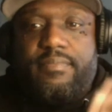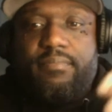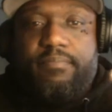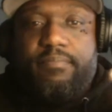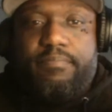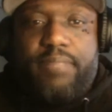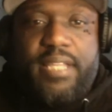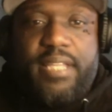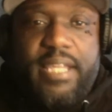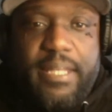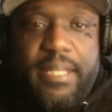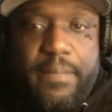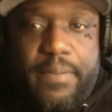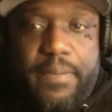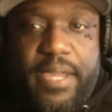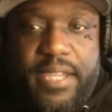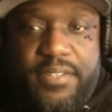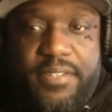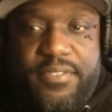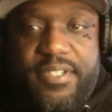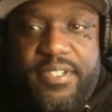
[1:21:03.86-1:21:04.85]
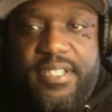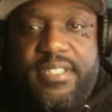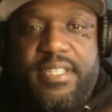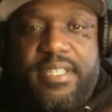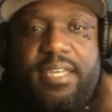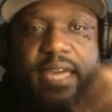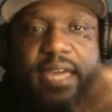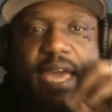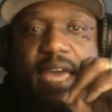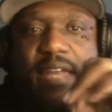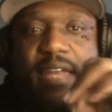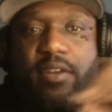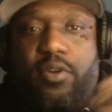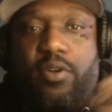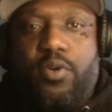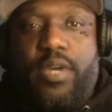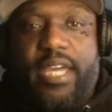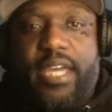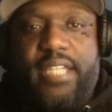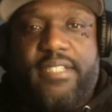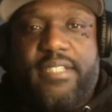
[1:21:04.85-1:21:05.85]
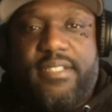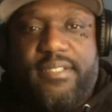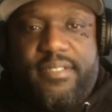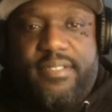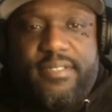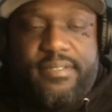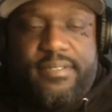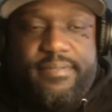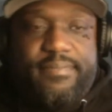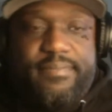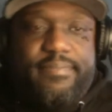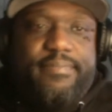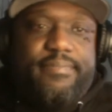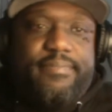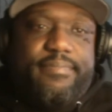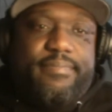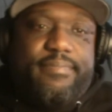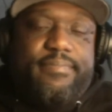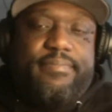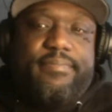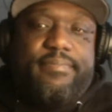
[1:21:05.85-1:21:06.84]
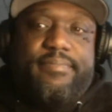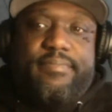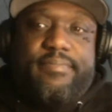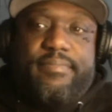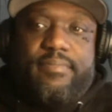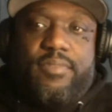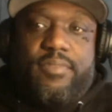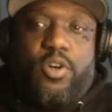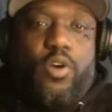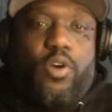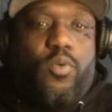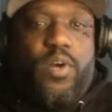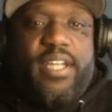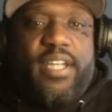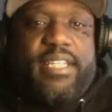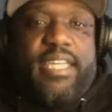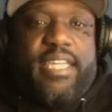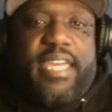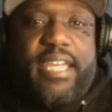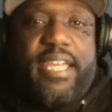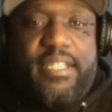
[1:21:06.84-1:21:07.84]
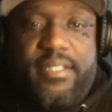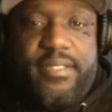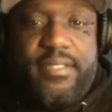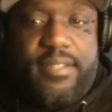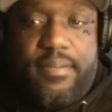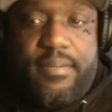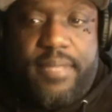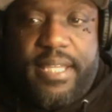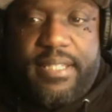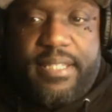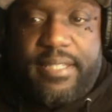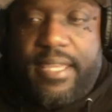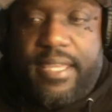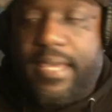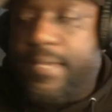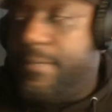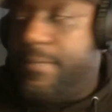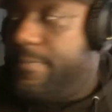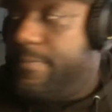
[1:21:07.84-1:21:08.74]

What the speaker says: played the Patriots, had no catches or one catch or something like that.